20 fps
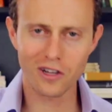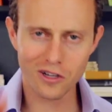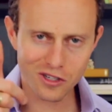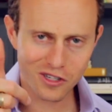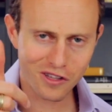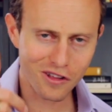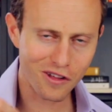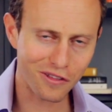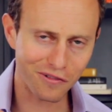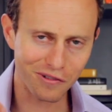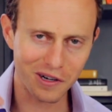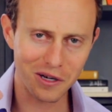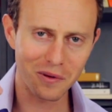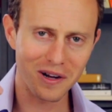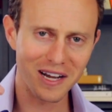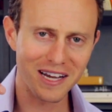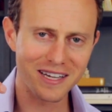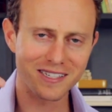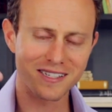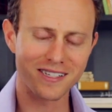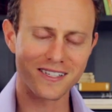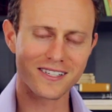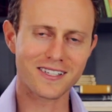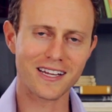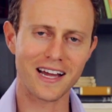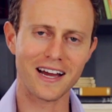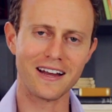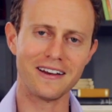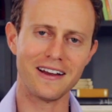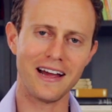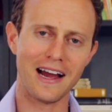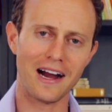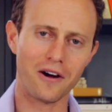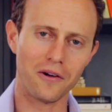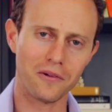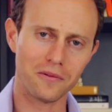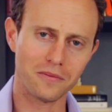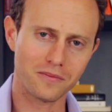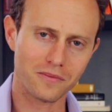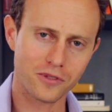those are the 3 ways to stand
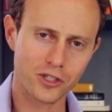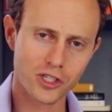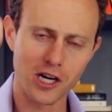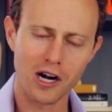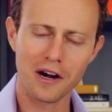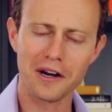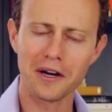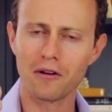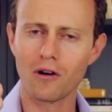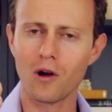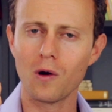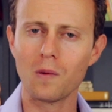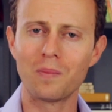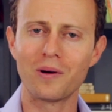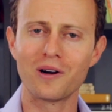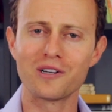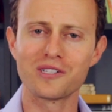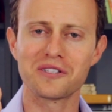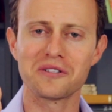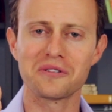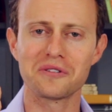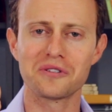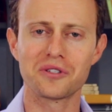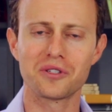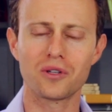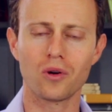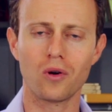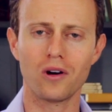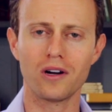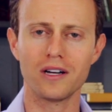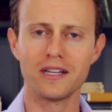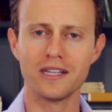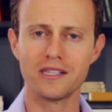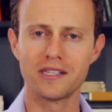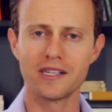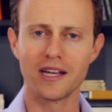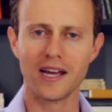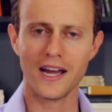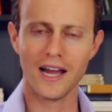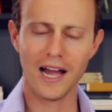out. Share your own personal
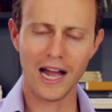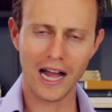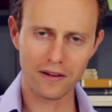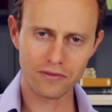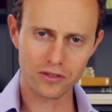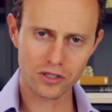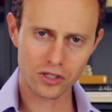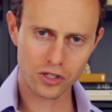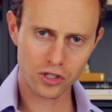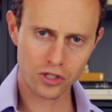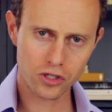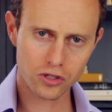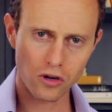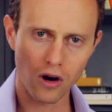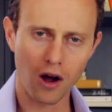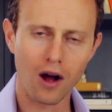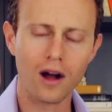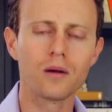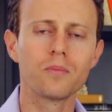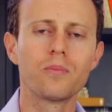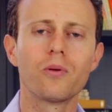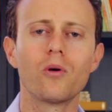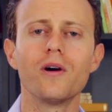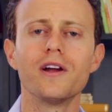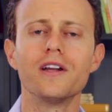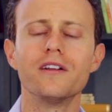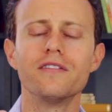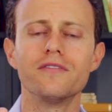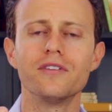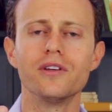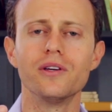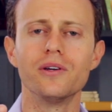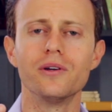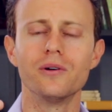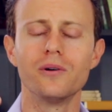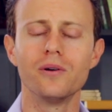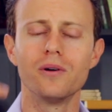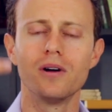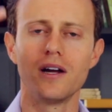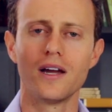stories, have a strong point of
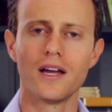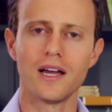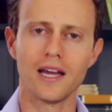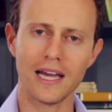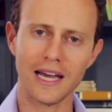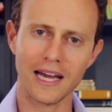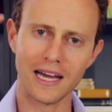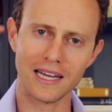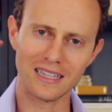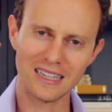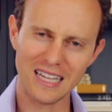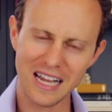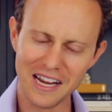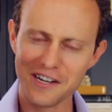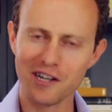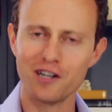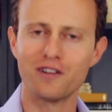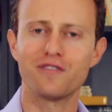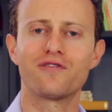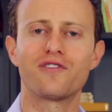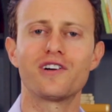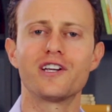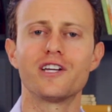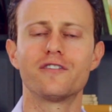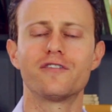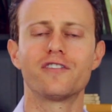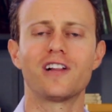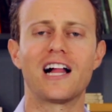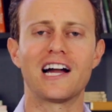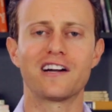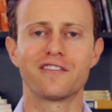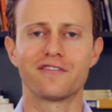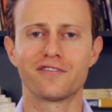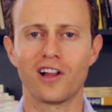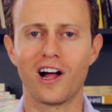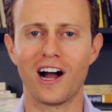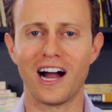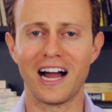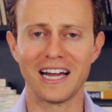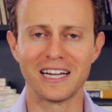view, and let your freak flag
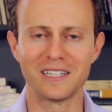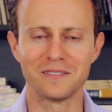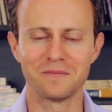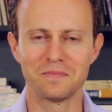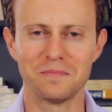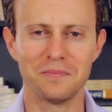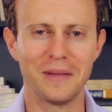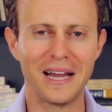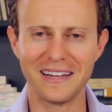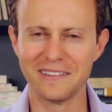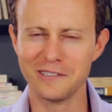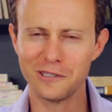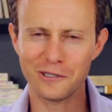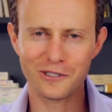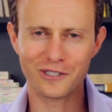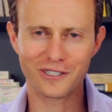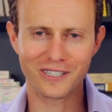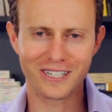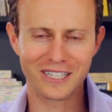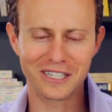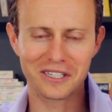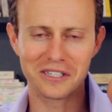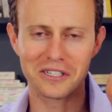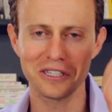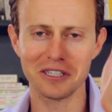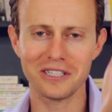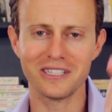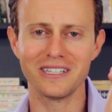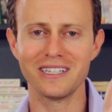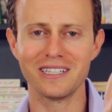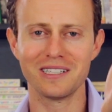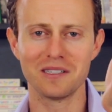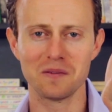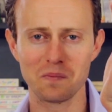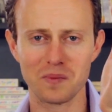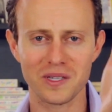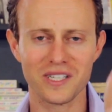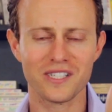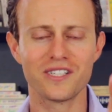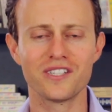fly. Man, those are good
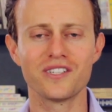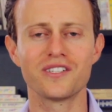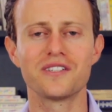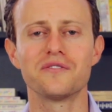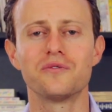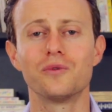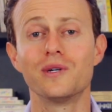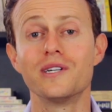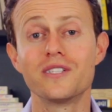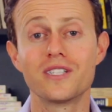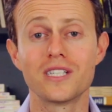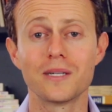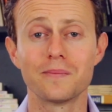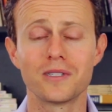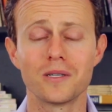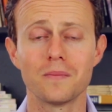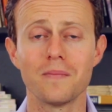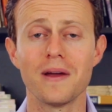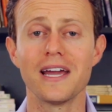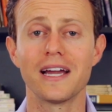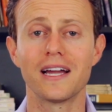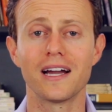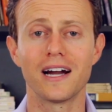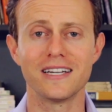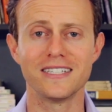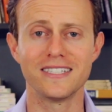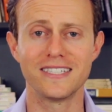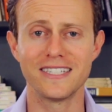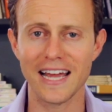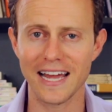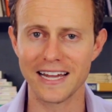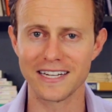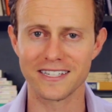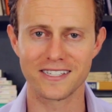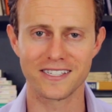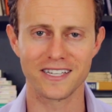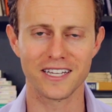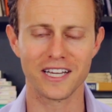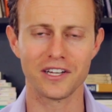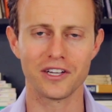pieces of wisdom to make a
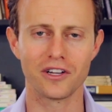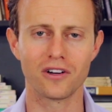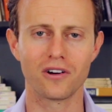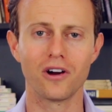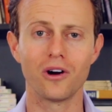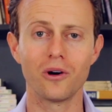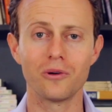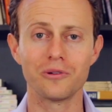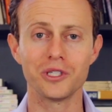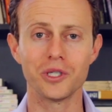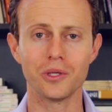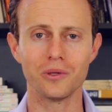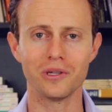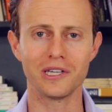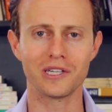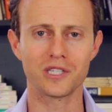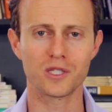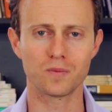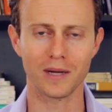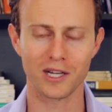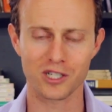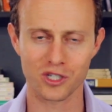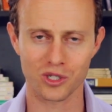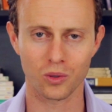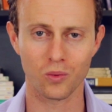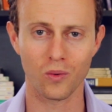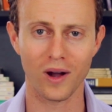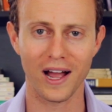dent in your own unique, special